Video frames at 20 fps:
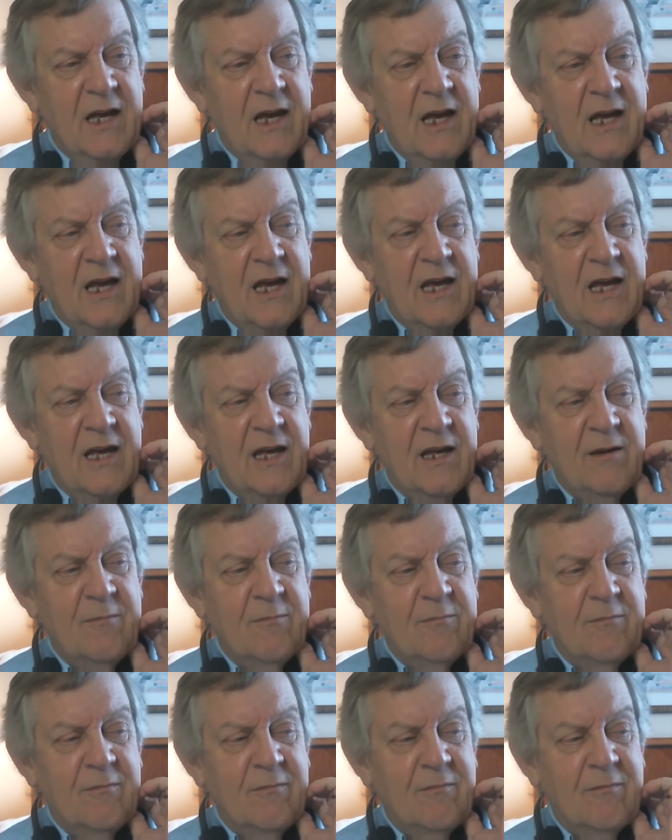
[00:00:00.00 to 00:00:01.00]

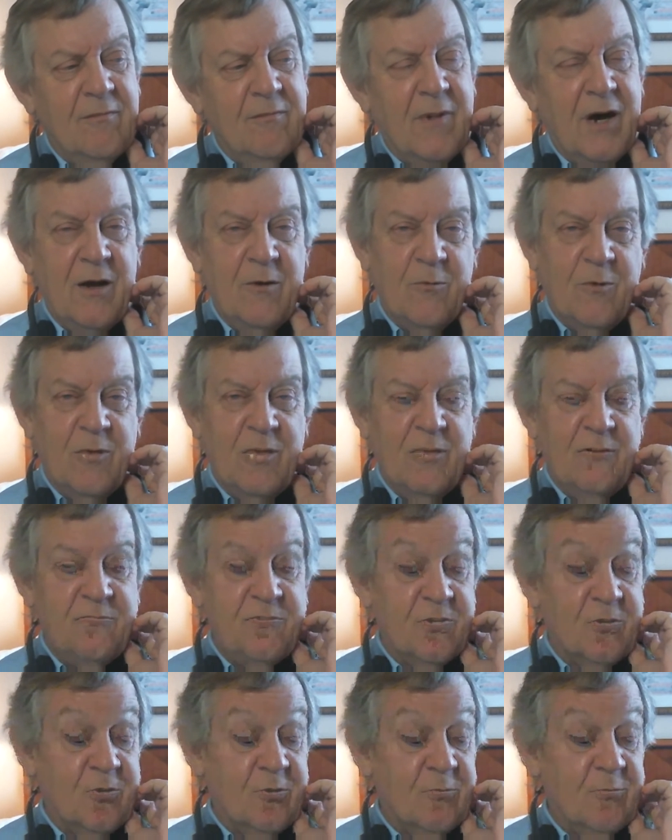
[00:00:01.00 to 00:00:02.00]
and my
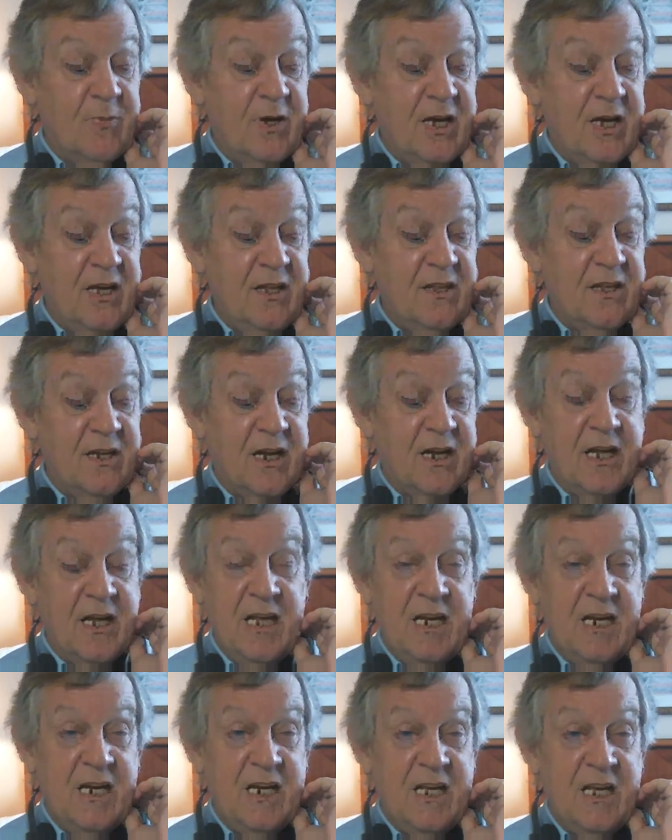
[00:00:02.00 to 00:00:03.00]
wife told me that I
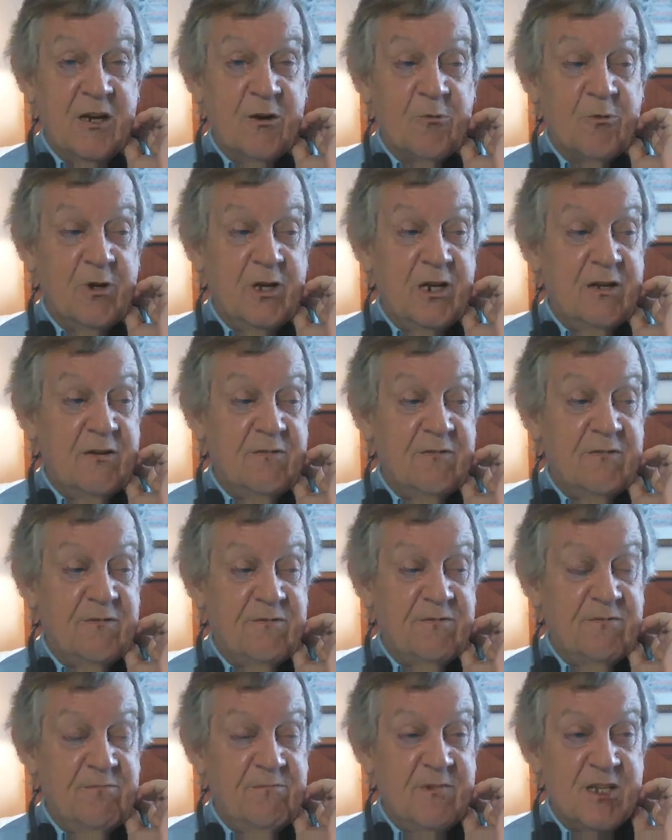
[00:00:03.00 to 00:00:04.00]
needed to get rid of